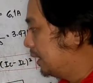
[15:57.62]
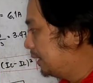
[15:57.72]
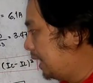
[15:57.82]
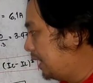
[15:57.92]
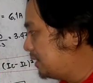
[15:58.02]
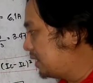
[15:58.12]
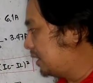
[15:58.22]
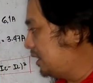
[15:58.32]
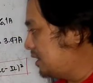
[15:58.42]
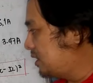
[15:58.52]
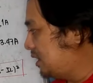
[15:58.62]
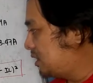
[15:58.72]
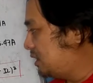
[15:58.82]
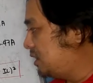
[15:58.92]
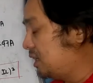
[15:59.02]
The answer is
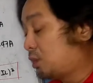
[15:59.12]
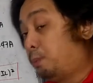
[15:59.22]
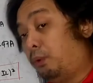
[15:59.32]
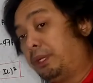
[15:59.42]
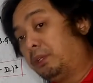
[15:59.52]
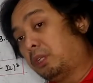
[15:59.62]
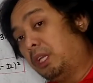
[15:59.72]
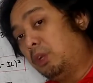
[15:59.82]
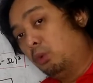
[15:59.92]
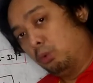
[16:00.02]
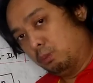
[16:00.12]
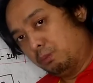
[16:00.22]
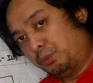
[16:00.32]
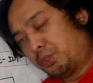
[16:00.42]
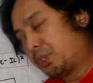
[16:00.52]
66.3
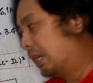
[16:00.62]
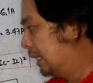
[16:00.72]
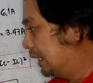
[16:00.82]
ohms.